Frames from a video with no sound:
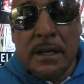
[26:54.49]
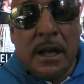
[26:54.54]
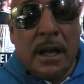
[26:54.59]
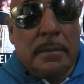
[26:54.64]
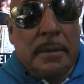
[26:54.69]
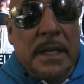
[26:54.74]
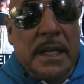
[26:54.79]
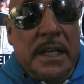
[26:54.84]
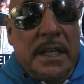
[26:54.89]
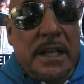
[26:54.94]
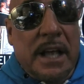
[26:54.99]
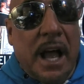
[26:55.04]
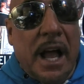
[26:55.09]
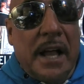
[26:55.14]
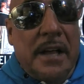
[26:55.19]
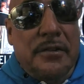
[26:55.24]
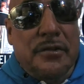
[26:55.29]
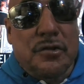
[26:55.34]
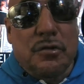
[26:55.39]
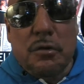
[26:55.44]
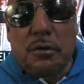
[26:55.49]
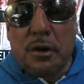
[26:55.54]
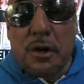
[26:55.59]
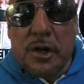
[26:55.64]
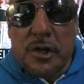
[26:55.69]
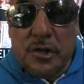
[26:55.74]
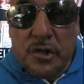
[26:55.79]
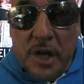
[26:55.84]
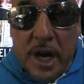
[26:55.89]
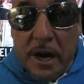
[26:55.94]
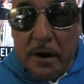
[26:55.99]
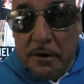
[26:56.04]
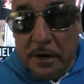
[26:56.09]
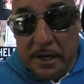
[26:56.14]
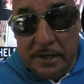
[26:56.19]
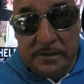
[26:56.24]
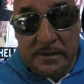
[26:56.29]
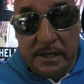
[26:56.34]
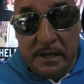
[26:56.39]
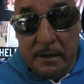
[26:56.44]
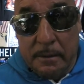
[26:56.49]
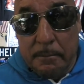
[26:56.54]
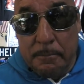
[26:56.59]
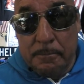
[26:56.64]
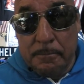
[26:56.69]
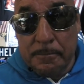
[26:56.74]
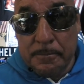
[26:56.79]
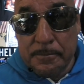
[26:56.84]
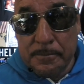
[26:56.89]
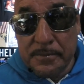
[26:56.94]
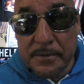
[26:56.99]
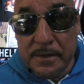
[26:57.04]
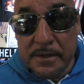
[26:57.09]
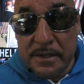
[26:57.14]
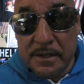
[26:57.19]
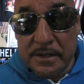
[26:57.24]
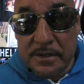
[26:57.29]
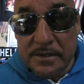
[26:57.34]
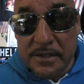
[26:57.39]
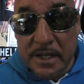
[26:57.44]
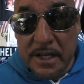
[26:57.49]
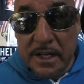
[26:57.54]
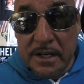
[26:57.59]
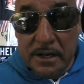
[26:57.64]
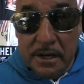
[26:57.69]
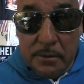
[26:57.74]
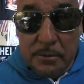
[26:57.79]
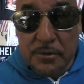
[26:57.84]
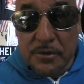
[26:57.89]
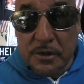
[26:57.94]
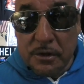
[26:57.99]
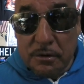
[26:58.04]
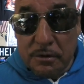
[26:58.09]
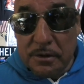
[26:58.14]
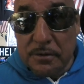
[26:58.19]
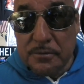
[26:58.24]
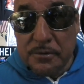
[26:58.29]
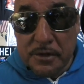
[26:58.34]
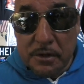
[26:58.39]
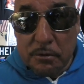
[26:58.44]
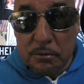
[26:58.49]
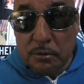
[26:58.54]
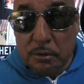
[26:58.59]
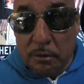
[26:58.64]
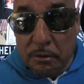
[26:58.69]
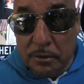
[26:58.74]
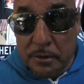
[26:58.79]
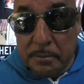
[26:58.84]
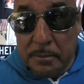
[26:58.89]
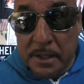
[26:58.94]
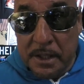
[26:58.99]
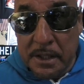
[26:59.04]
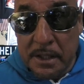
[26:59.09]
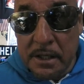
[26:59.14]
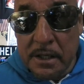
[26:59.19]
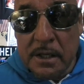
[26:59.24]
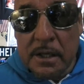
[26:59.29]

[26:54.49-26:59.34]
I mean, I stood on a chair next to him. Do you understand? And he was still taller than me.